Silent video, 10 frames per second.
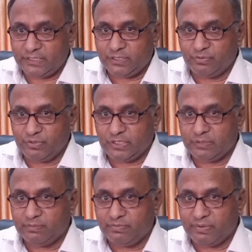which
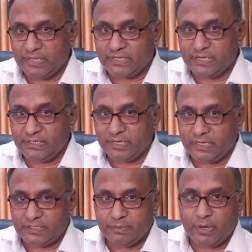simplifies linear
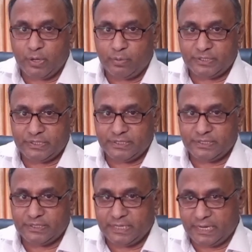algebra operations
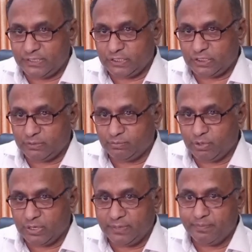and system modeling.